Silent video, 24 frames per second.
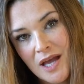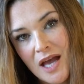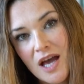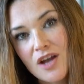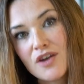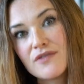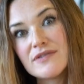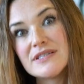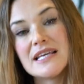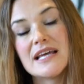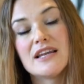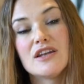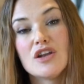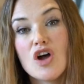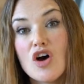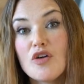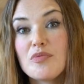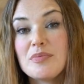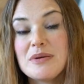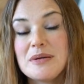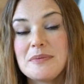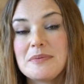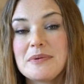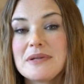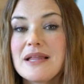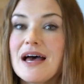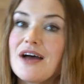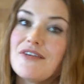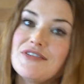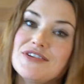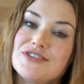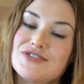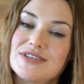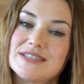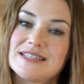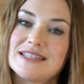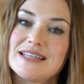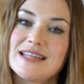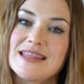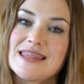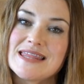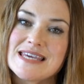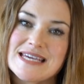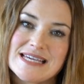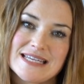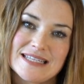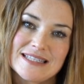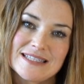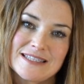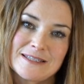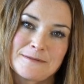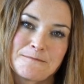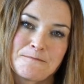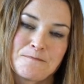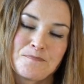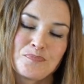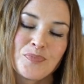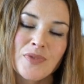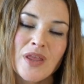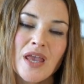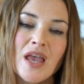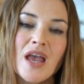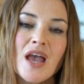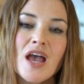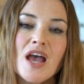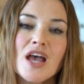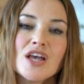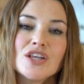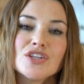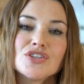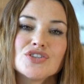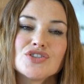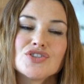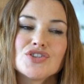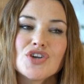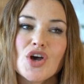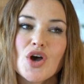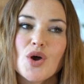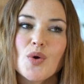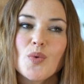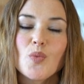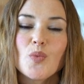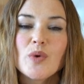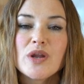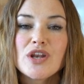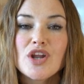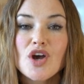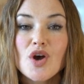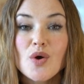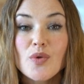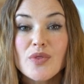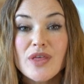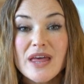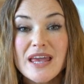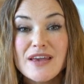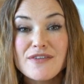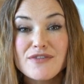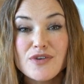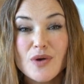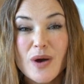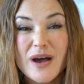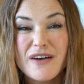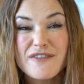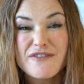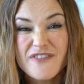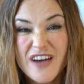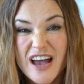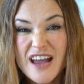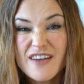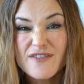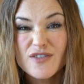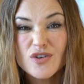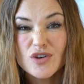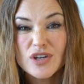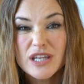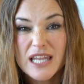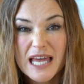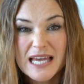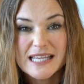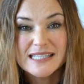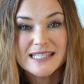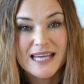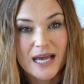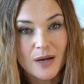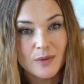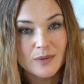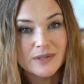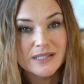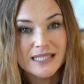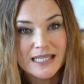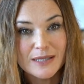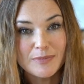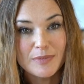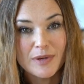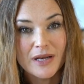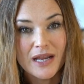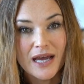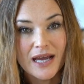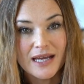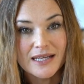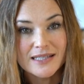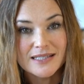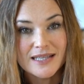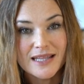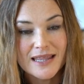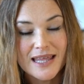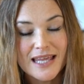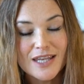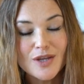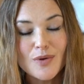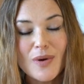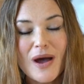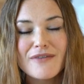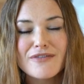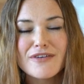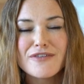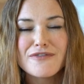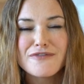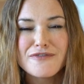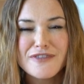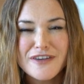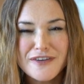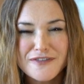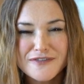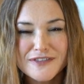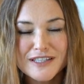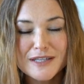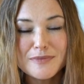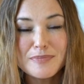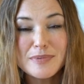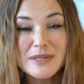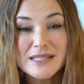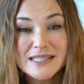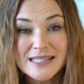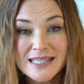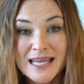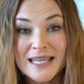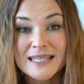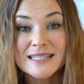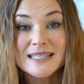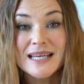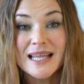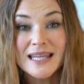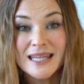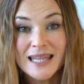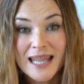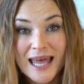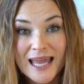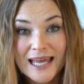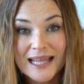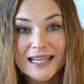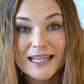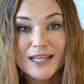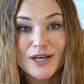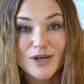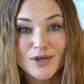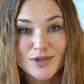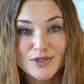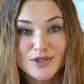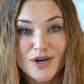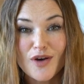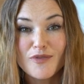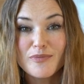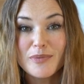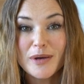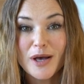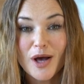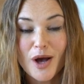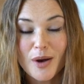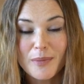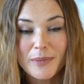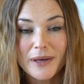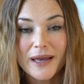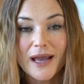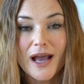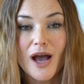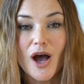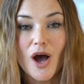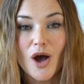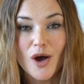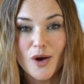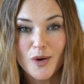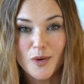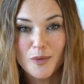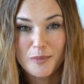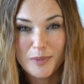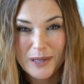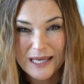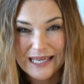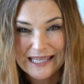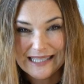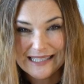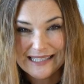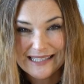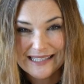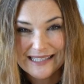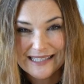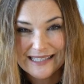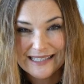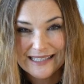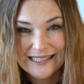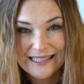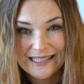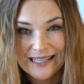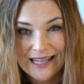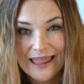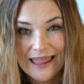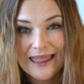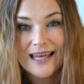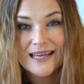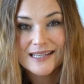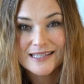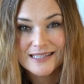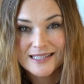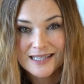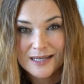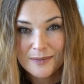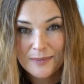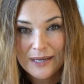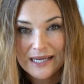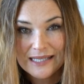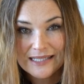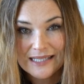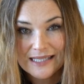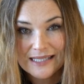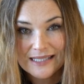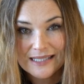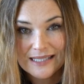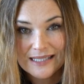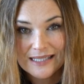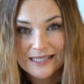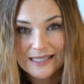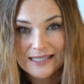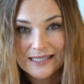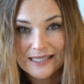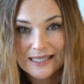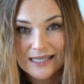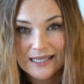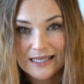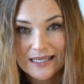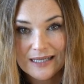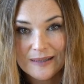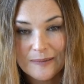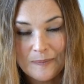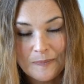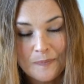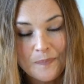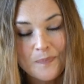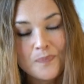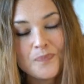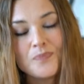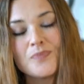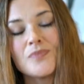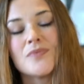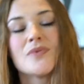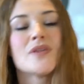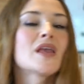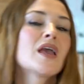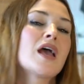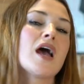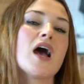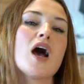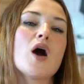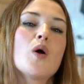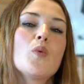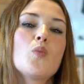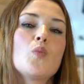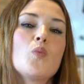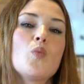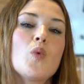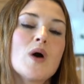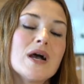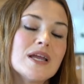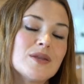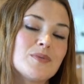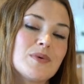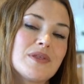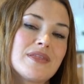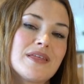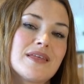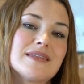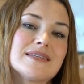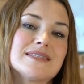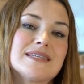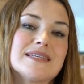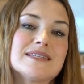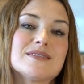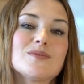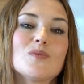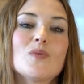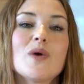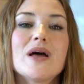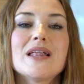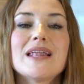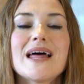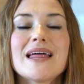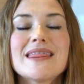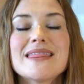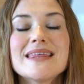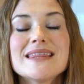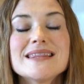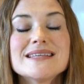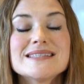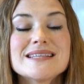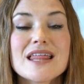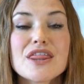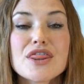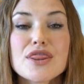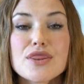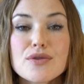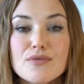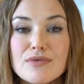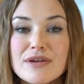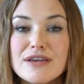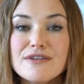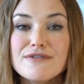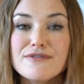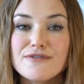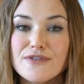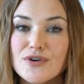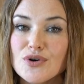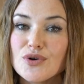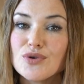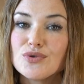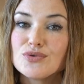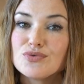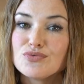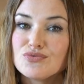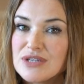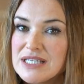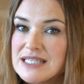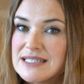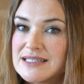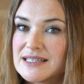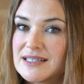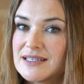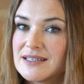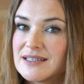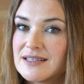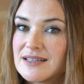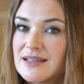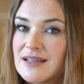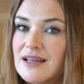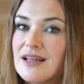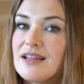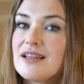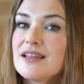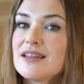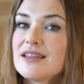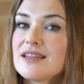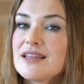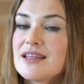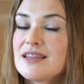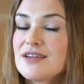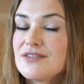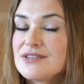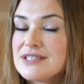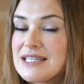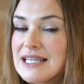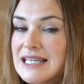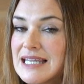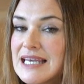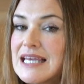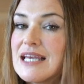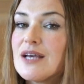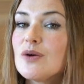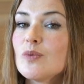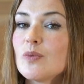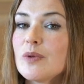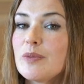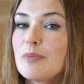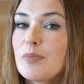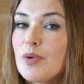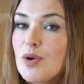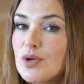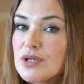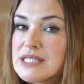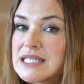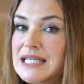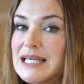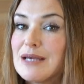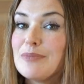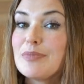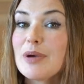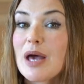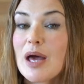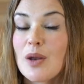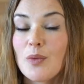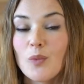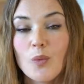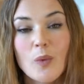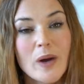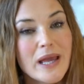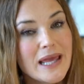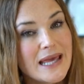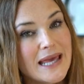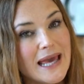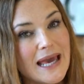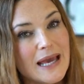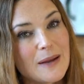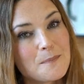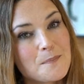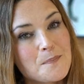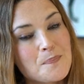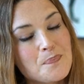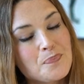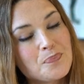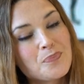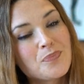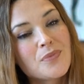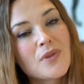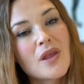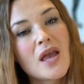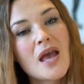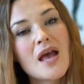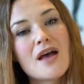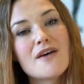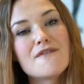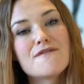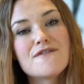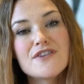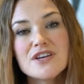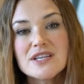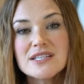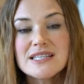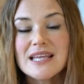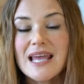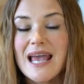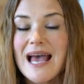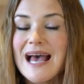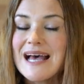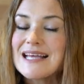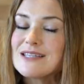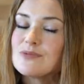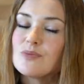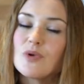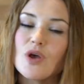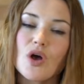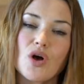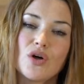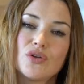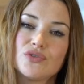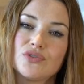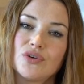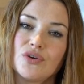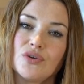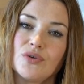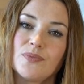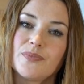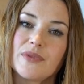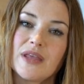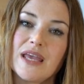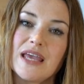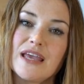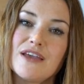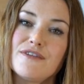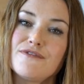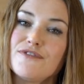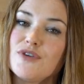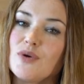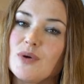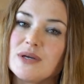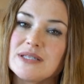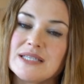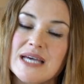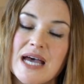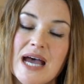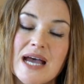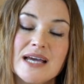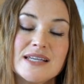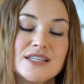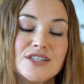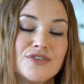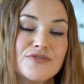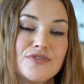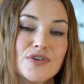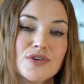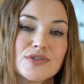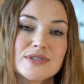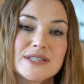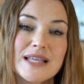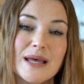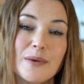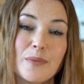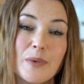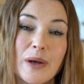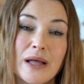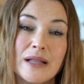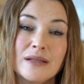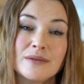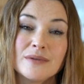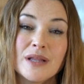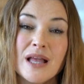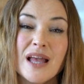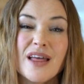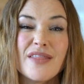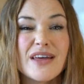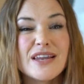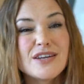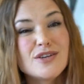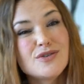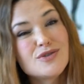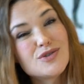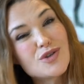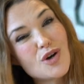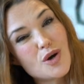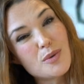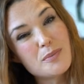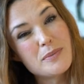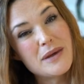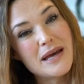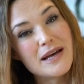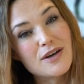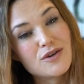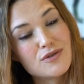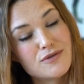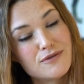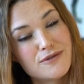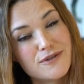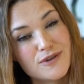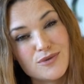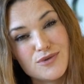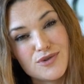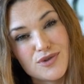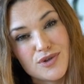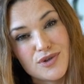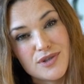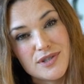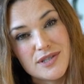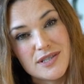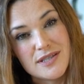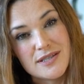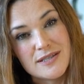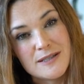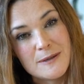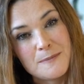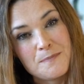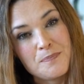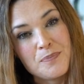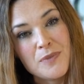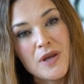And obviously a lot of people are interested in this. So we know that if you have 5 or less hours sleep a night, then you have a 50% likelihood of becoming obese. That's an amazing statistic. And why do we think this is? Well, I think there's a threefold reason that there is a link with poor sleep and weight gain. Firstly, as we all know, if you are tired and you've not slept well, then you don't make good food choices.